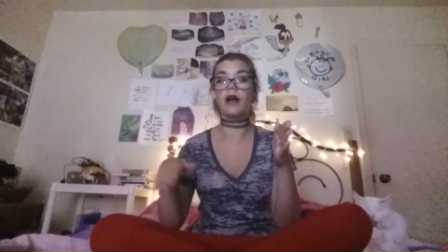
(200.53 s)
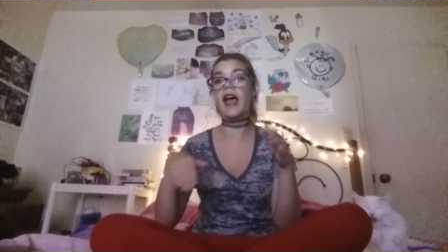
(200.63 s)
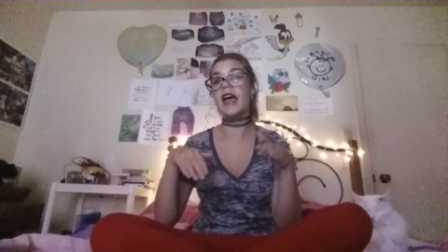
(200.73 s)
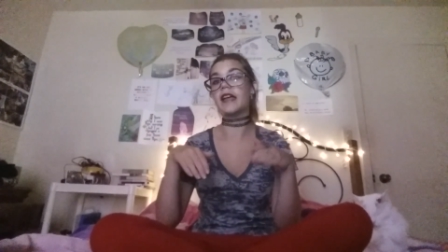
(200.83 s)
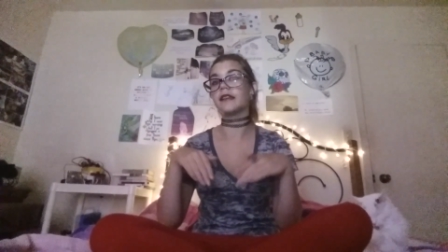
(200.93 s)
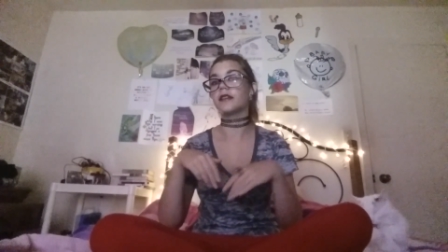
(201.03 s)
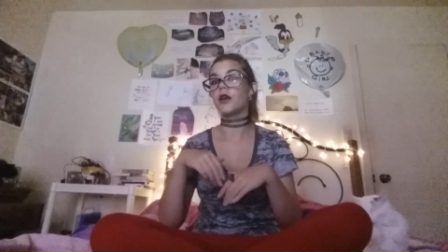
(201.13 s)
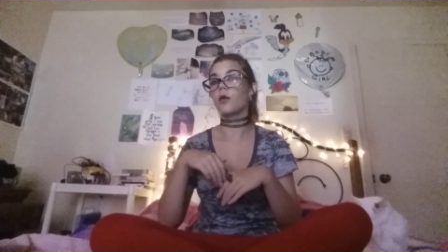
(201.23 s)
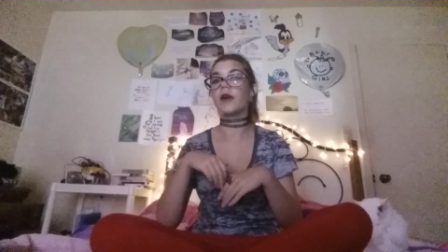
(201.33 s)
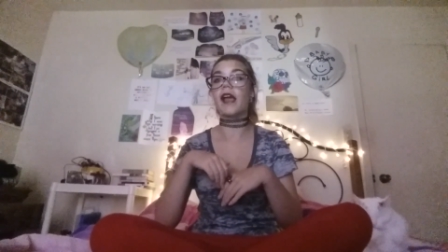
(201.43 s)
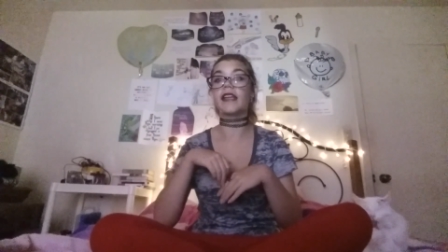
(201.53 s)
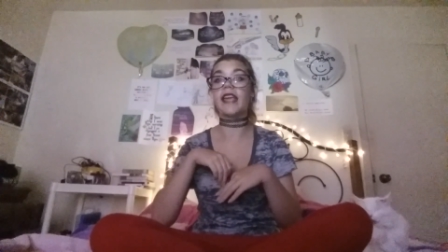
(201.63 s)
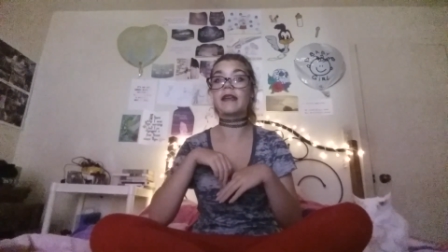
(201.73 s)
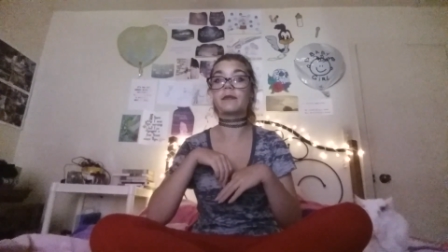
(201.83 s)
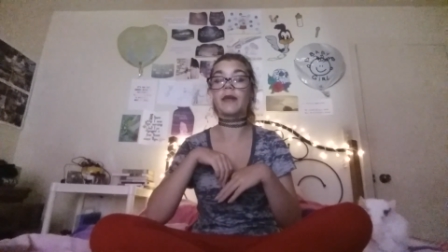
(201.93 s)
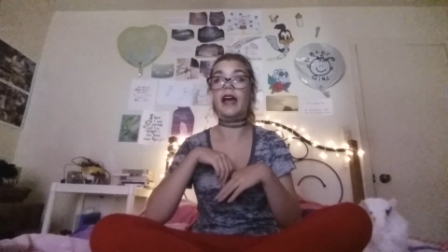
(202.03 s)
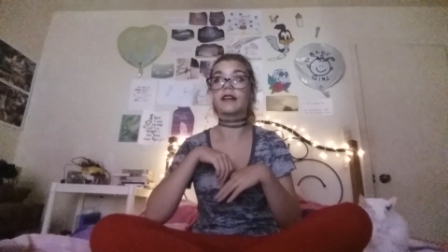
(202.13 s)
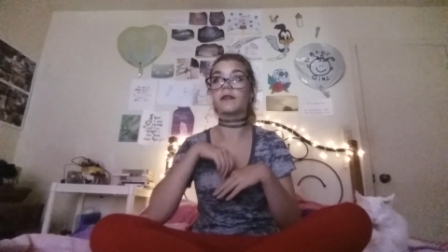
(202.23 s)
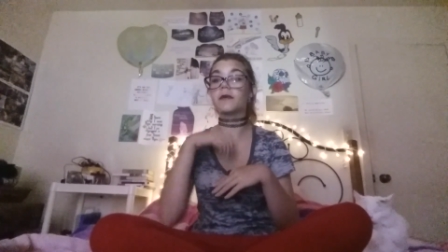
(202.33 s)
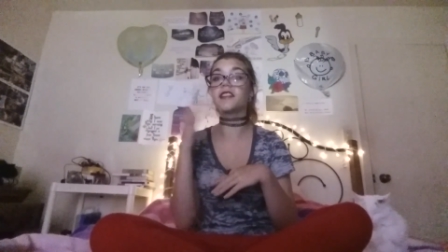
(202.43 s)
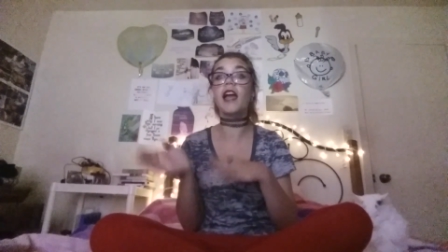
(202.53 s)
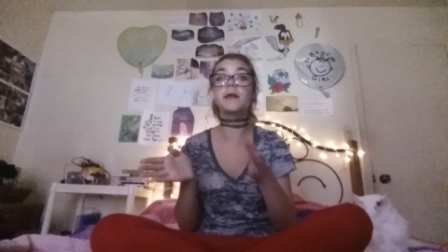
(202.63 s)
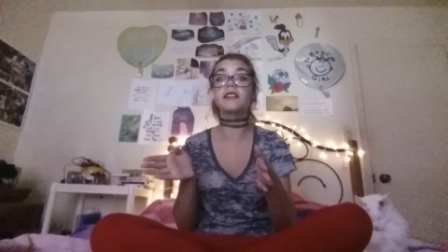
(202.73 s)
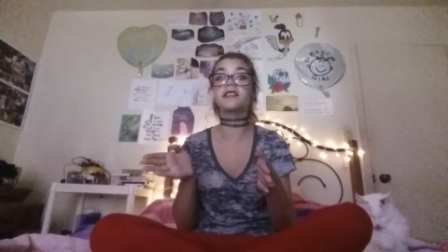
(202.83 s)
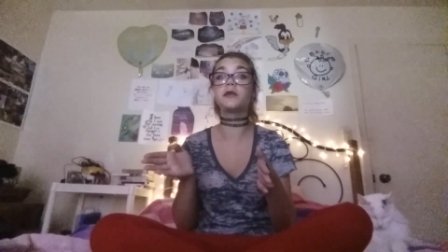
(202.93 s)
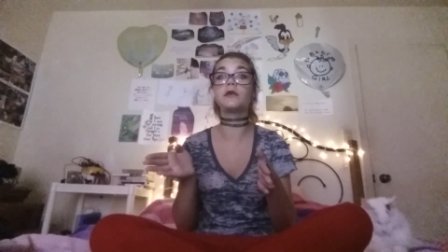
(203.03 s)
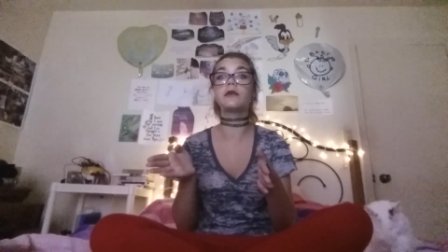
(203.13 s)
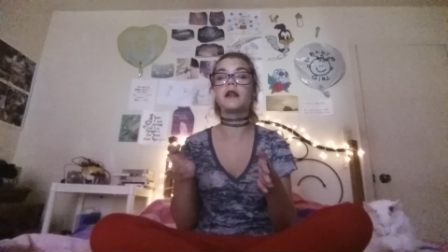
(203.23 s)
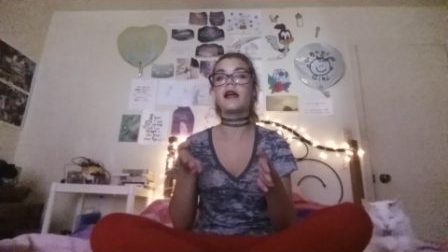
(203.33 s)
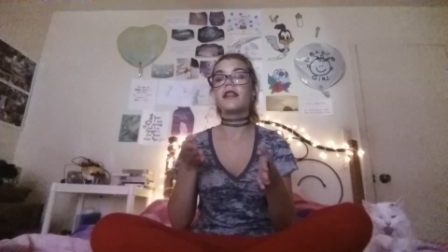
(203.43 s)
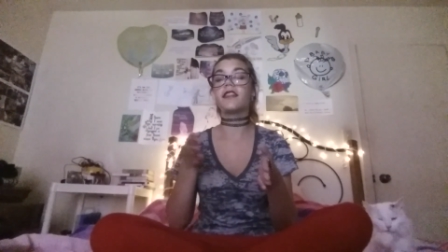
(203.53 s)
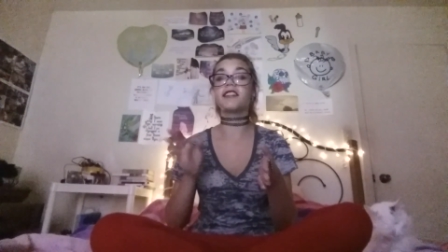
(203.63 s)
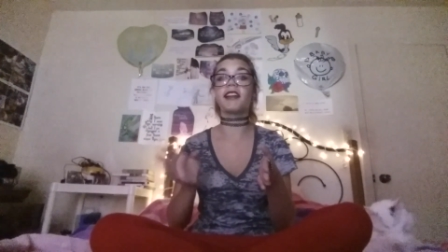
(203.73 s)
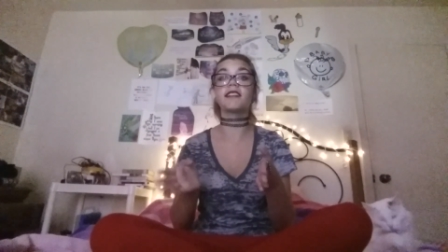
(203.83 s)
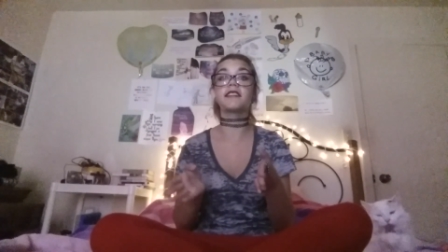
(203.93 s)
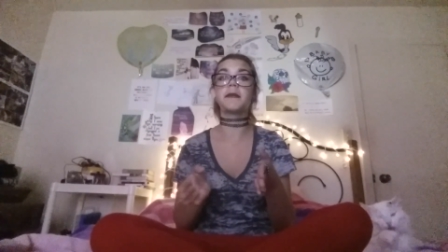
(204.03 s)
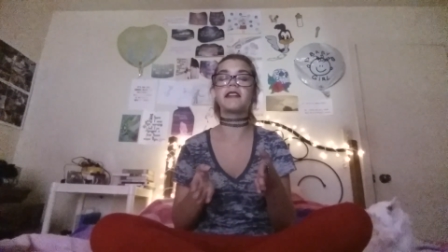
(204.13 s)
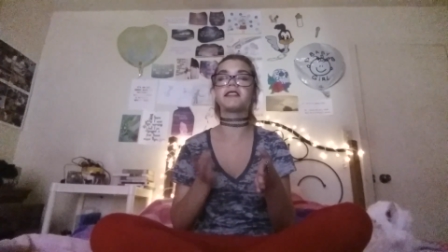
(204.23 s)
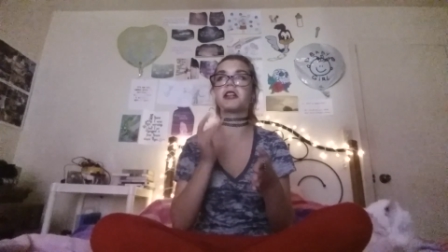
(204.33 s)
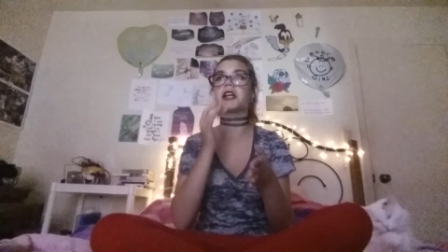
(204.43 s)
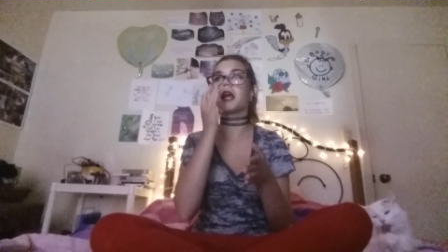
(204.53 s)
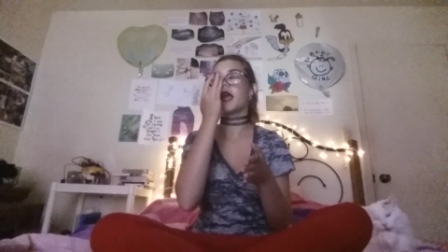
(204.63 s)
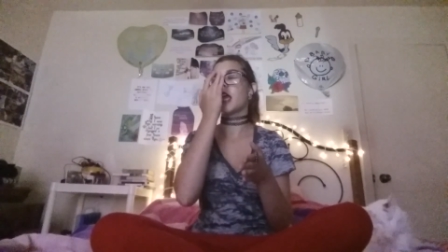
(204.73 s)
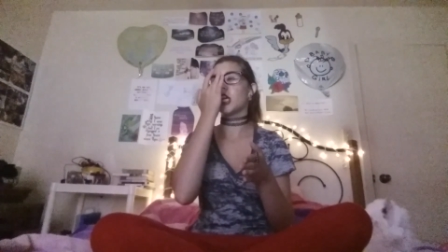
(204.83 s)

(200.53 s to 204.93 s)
and when I came back from cyber school the second semester,